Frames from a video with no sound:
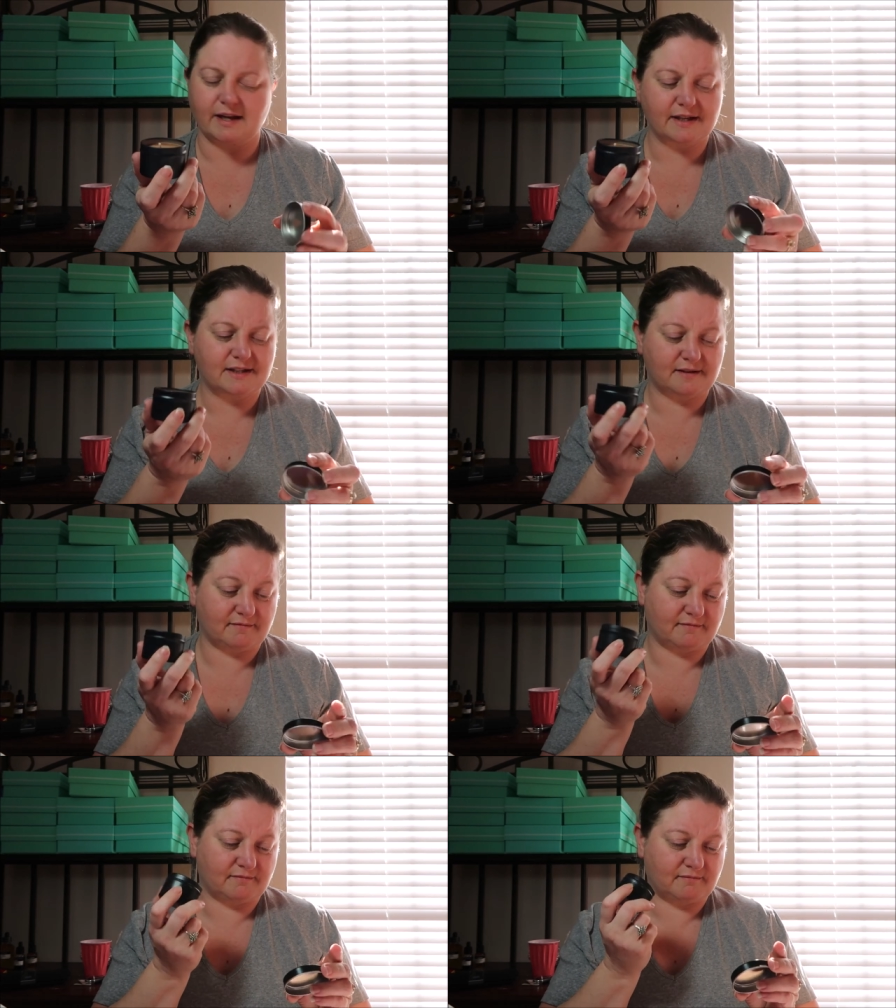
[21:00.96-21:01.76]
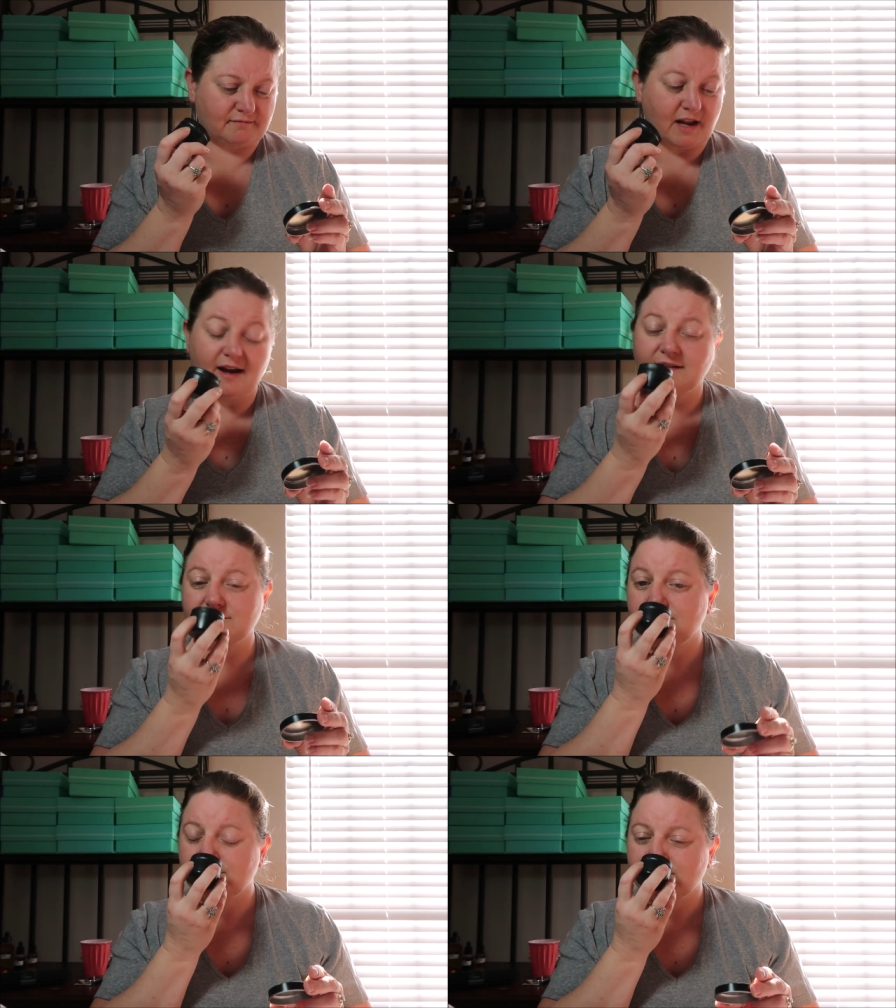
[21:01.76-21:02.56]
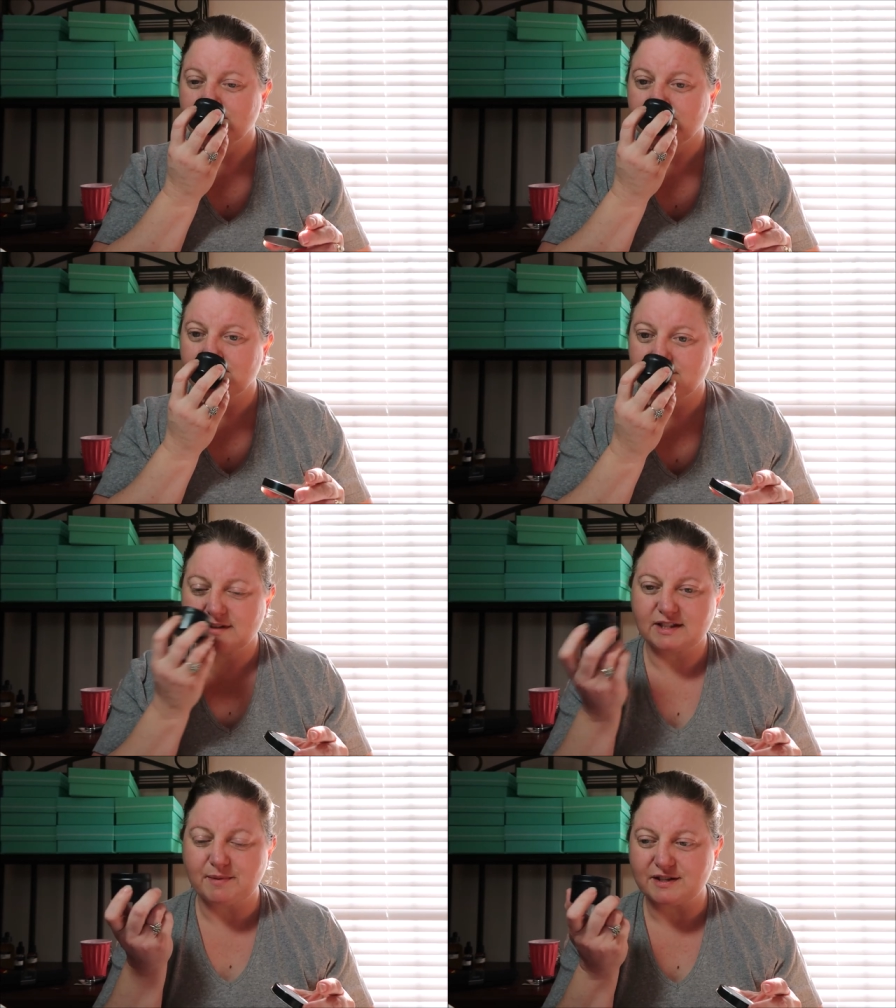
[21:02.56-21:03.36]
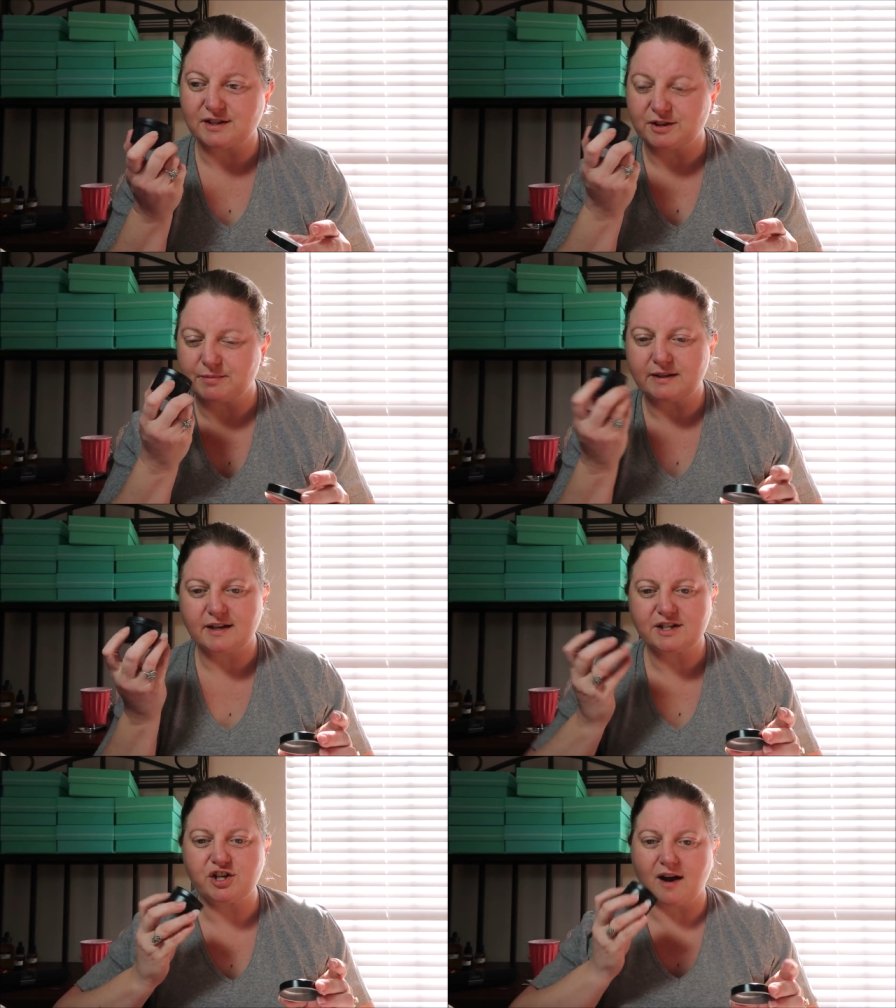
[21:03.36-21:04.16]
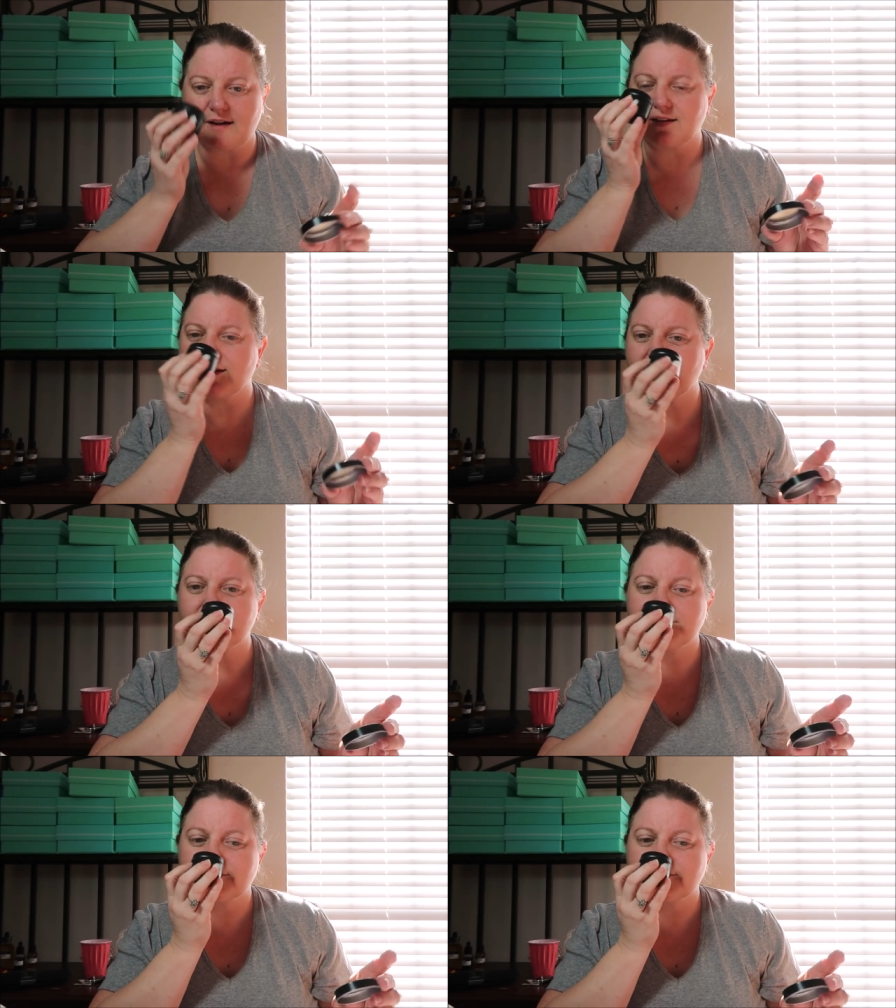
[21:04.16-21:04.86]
It's, yeah, it smells a little bit like chocolate.